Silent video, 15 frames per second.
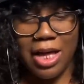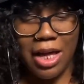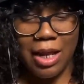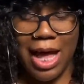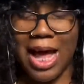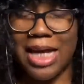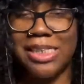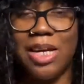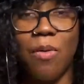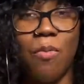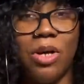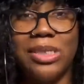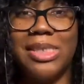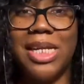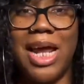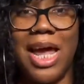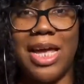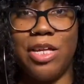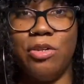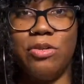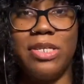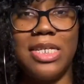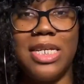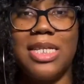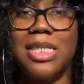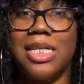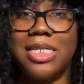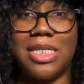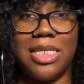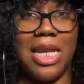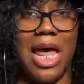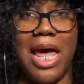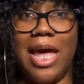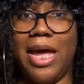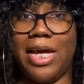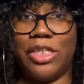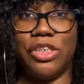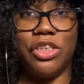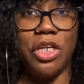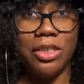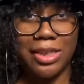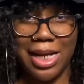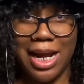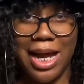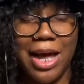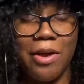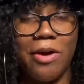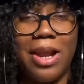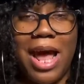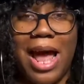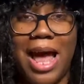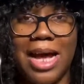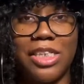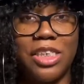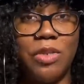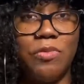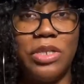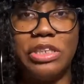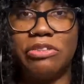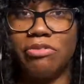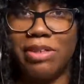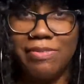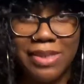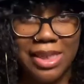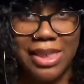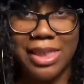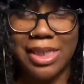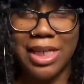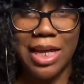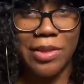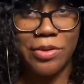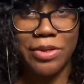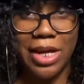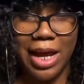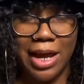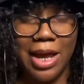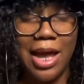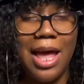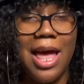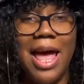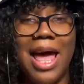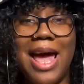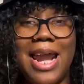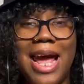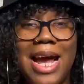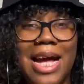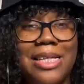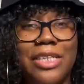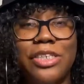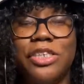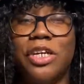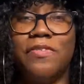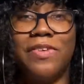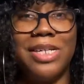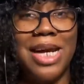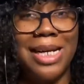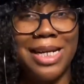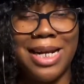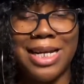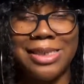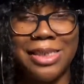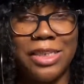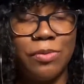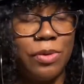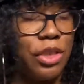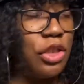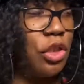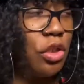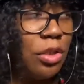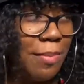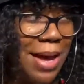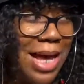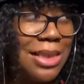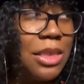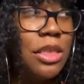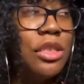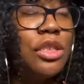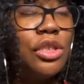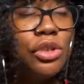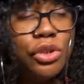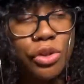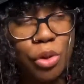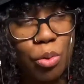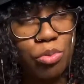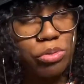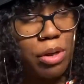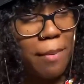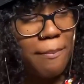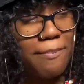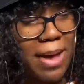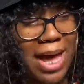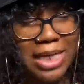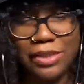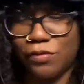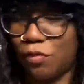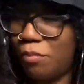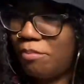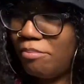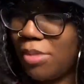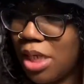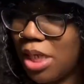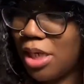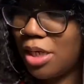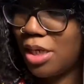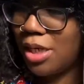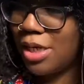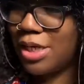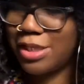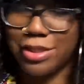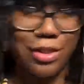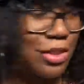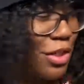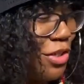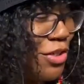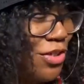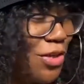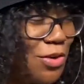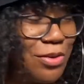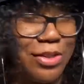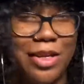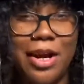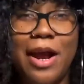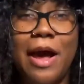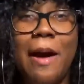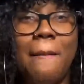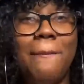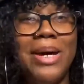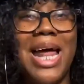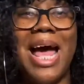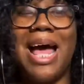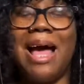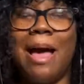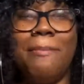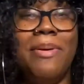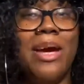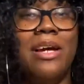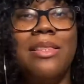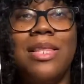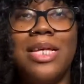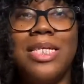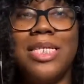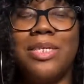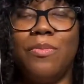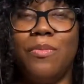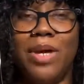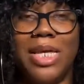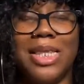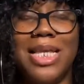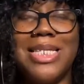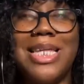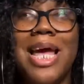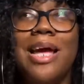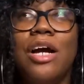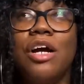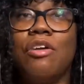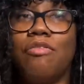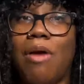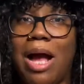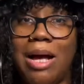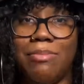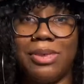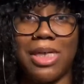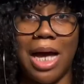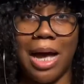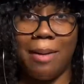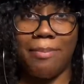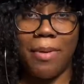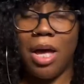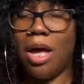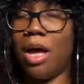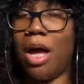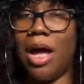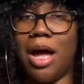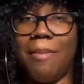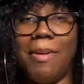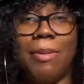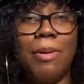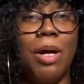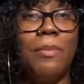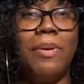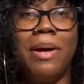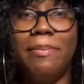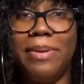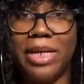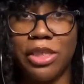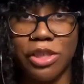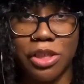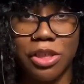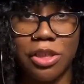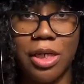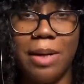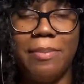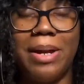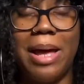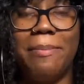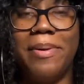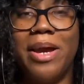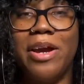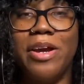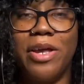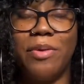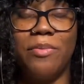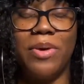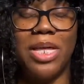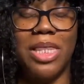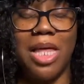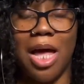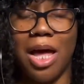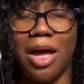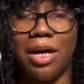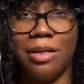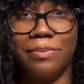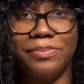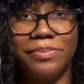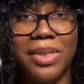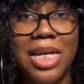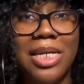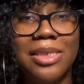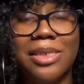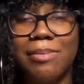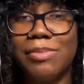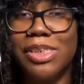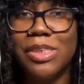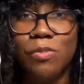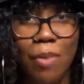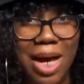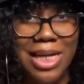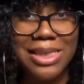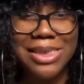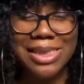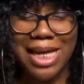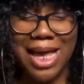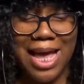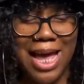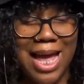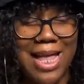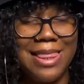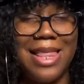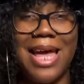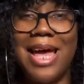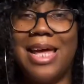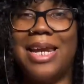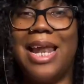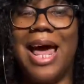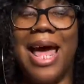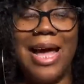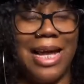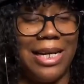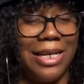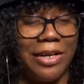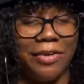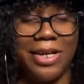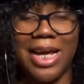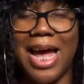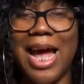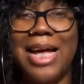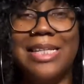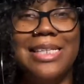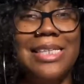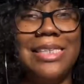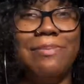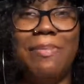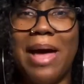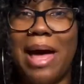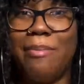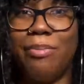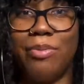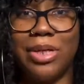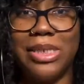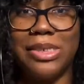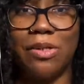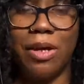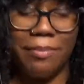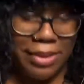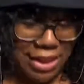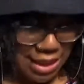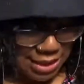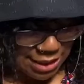As I wore today, you see this like shirt that I got on. I actually went thrifting the other day, and I got this shirt for 99 cents with the shoulder pads. It's the shoulder pads for me. It's the shoulder, but I paired this with, it's like a crop top. I'm gonna put pictures on it, but I paired it with some sweats, and then like literally had these bad boys on because